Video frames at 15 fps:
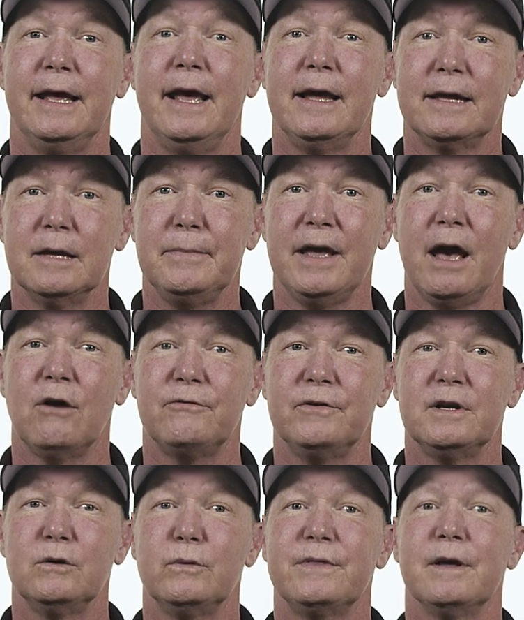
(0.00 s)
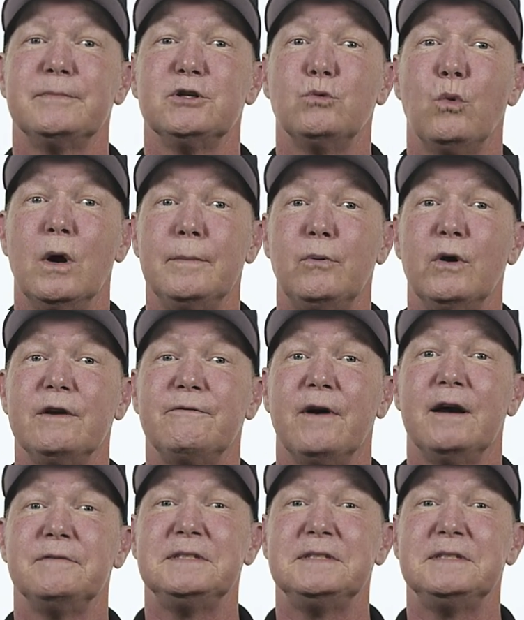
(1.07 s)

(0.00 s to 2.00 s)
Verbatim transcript: and can be outfitted with up to 1.5